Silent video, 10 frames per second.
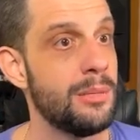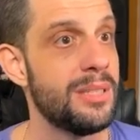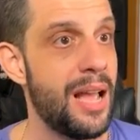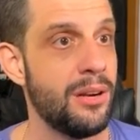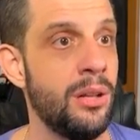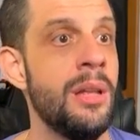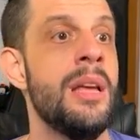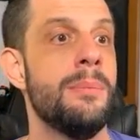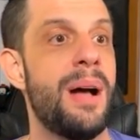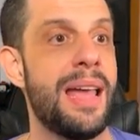Tunnel
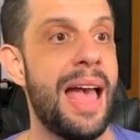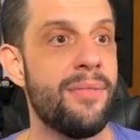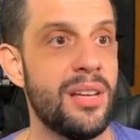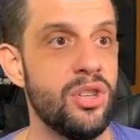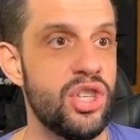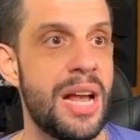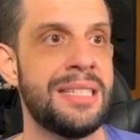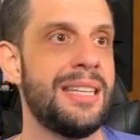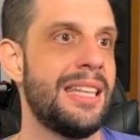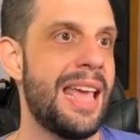by having
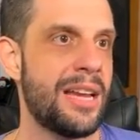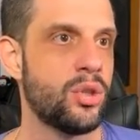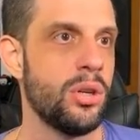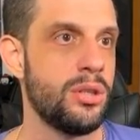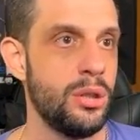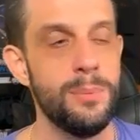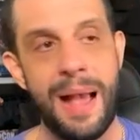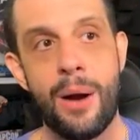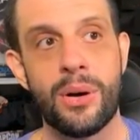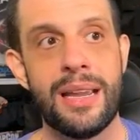just the extra 2
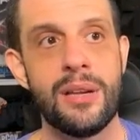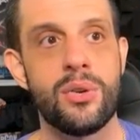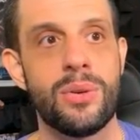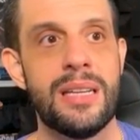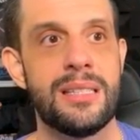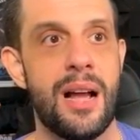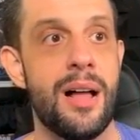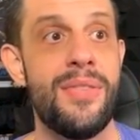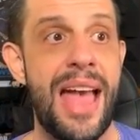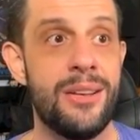power increase
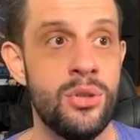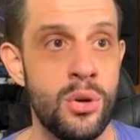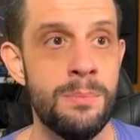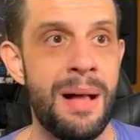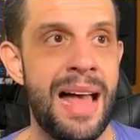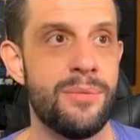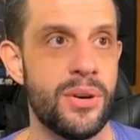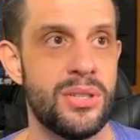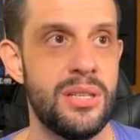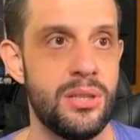on that Doom bot
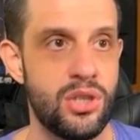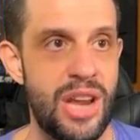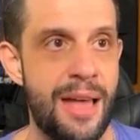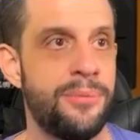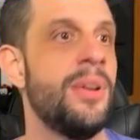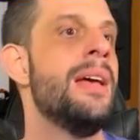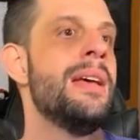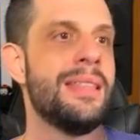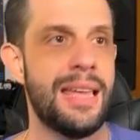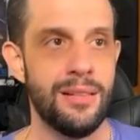versus Jeff.
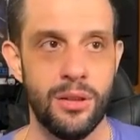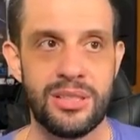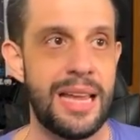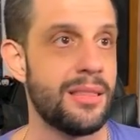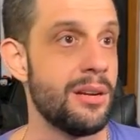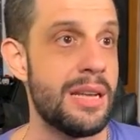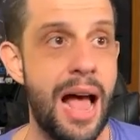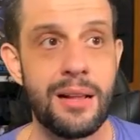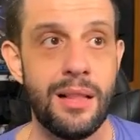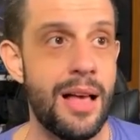It looks like they're
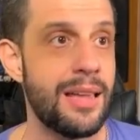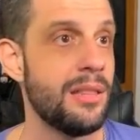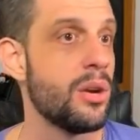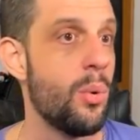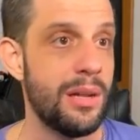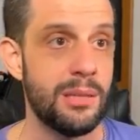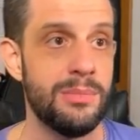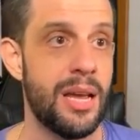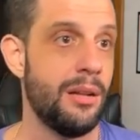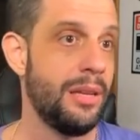not clogging the Quantum
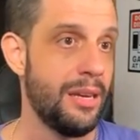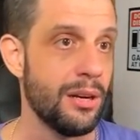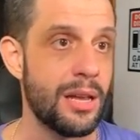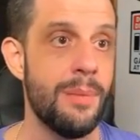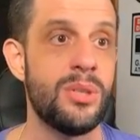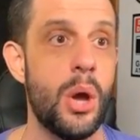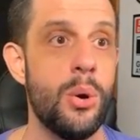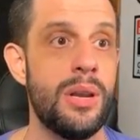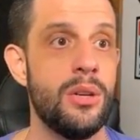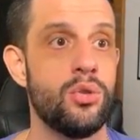Tunnel. Here comes
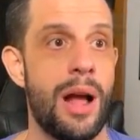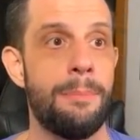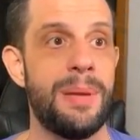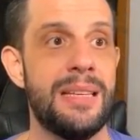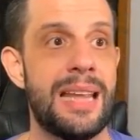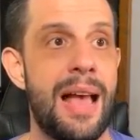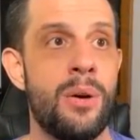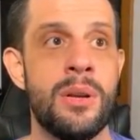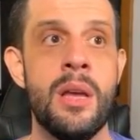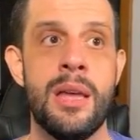Odin dropping
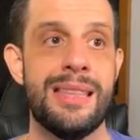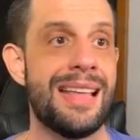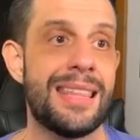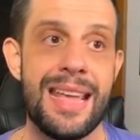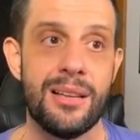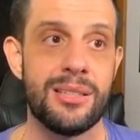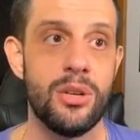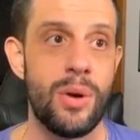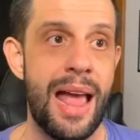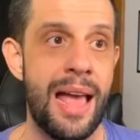down, nothing else to
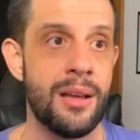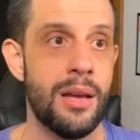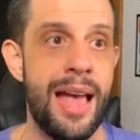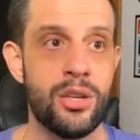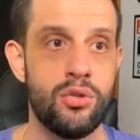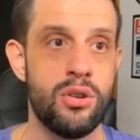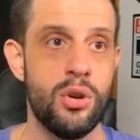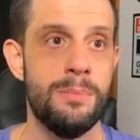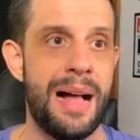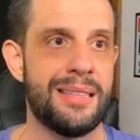drag. Extra
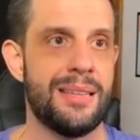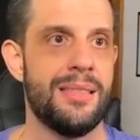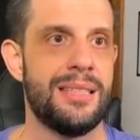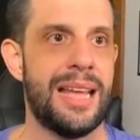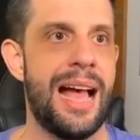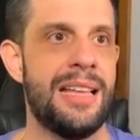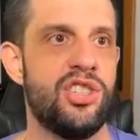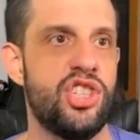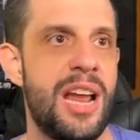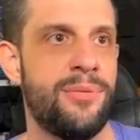Doom bots on the
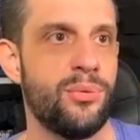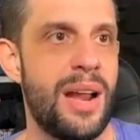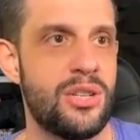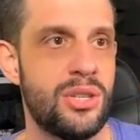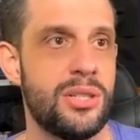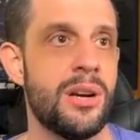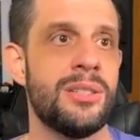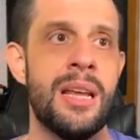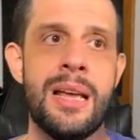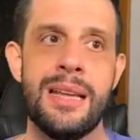sides, Jeff
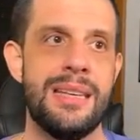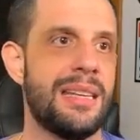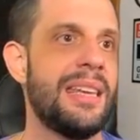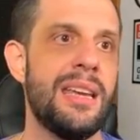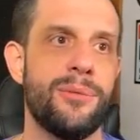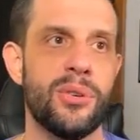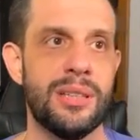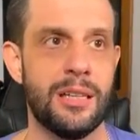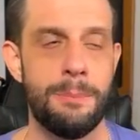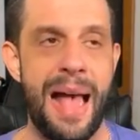registers, Nakia for a
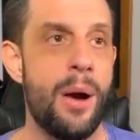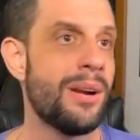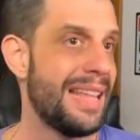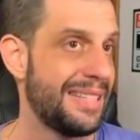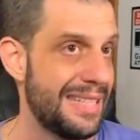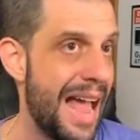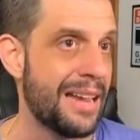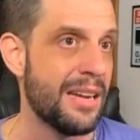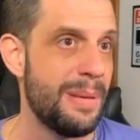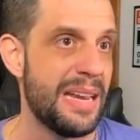little power. That's not
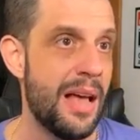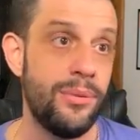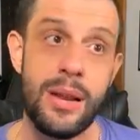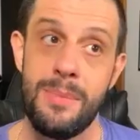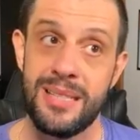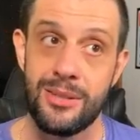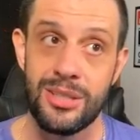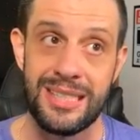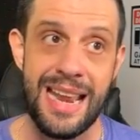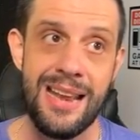going to be enough, and a Mr.
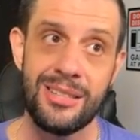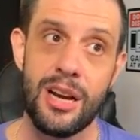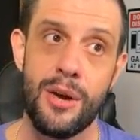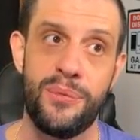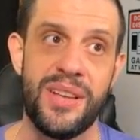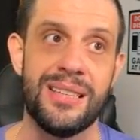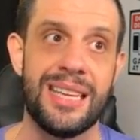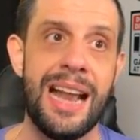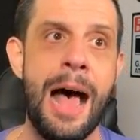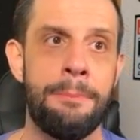Sinister fills
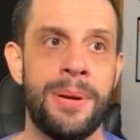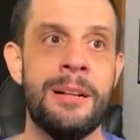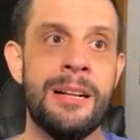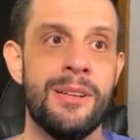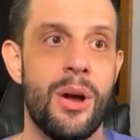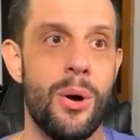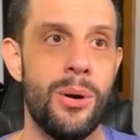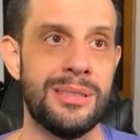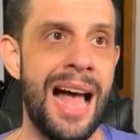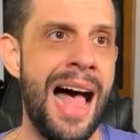it up.
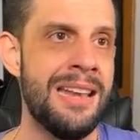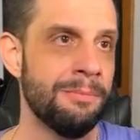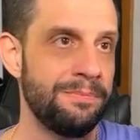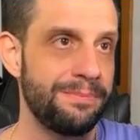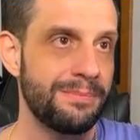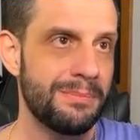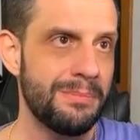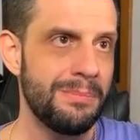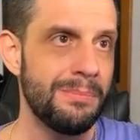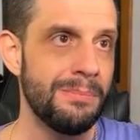Hold on.
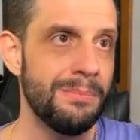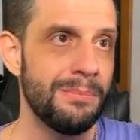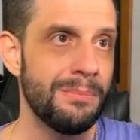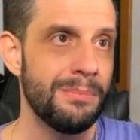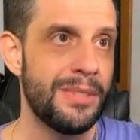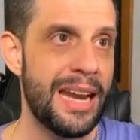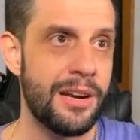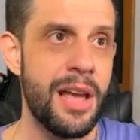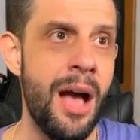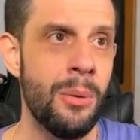There
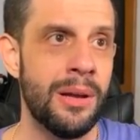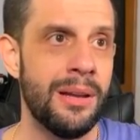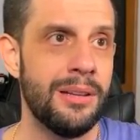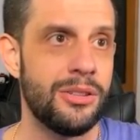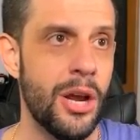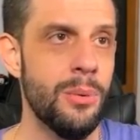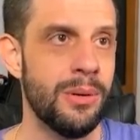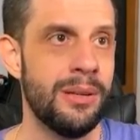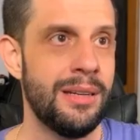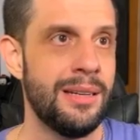you go. 2,
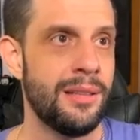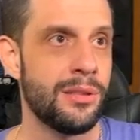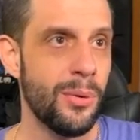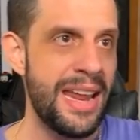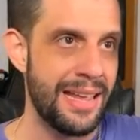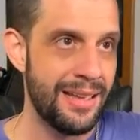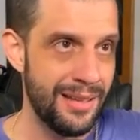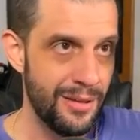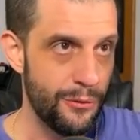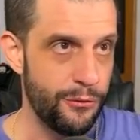3,
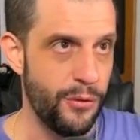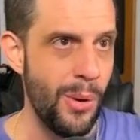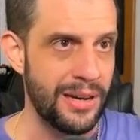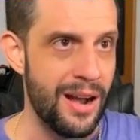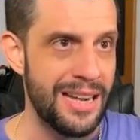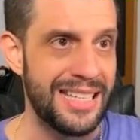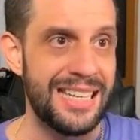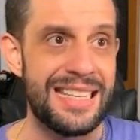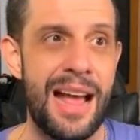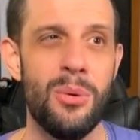4 cards. It
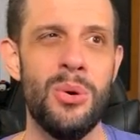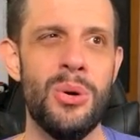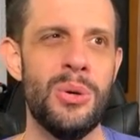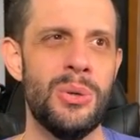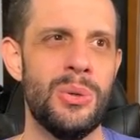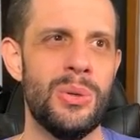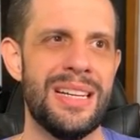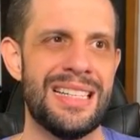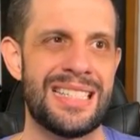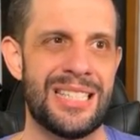is now, ooh,
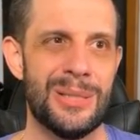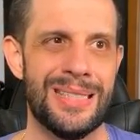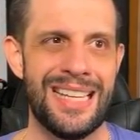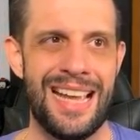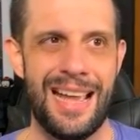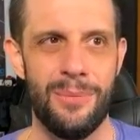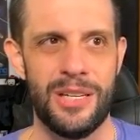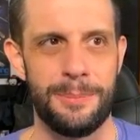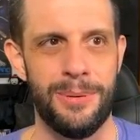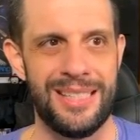an Okoye,
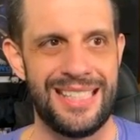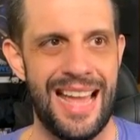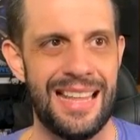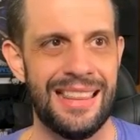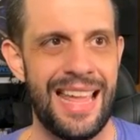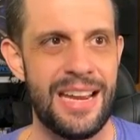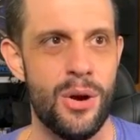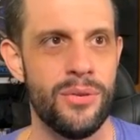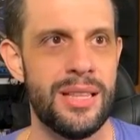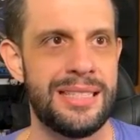which puts that lane
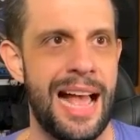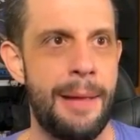over the top.